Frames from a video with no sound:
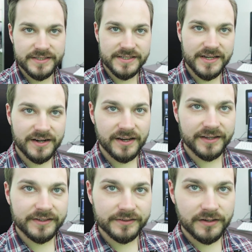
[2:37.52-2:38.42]
this is kind of
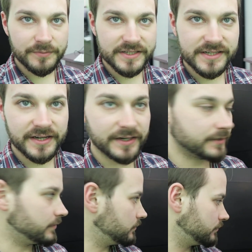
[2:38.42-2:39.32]
like, I'm
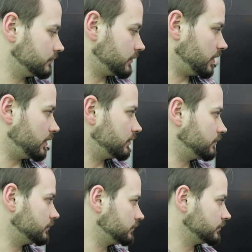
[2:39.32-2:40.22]
excited. I'm
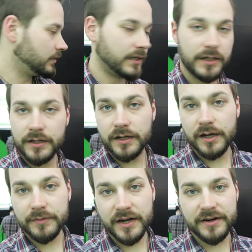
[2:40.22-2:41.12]

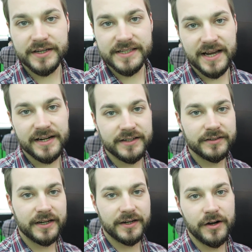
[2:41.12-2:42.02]
kind of excited
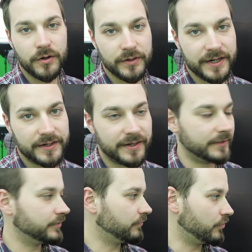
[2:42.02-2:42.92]
to get it going
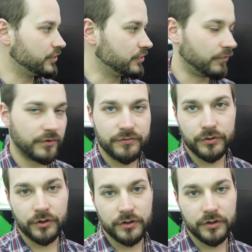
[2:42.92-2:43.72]
and do a voiceover for a